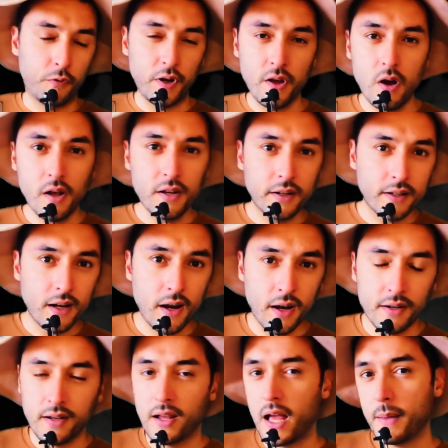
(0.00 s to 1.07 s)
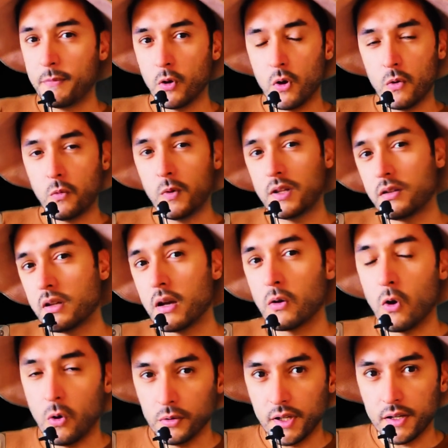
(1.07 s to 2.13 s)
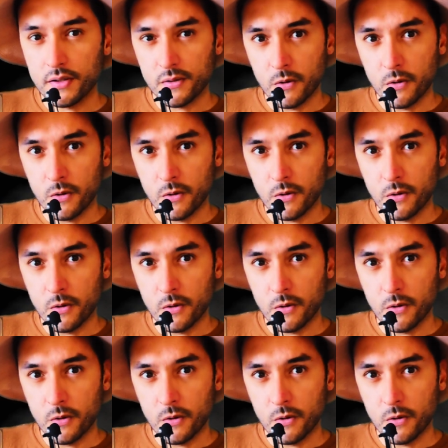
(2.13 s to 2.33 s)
For the other card, I'm going with the Codex